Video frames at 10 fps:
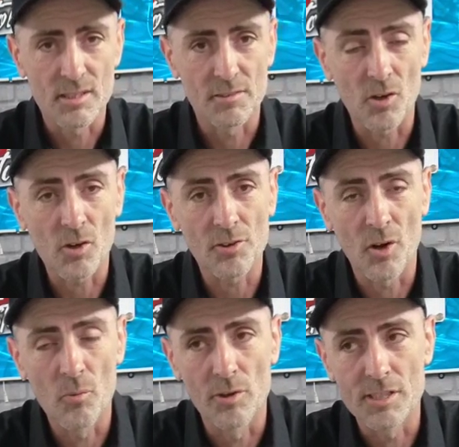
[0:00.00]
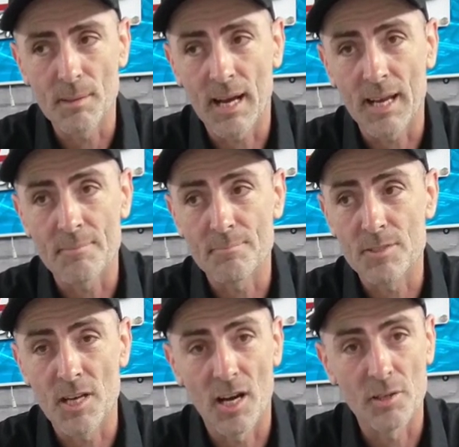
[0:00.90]
So you've not got no worries about
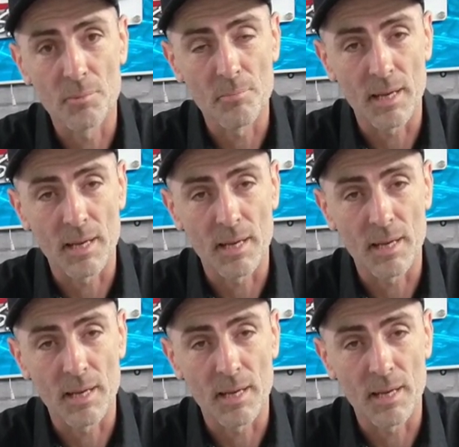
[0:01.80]
it turning up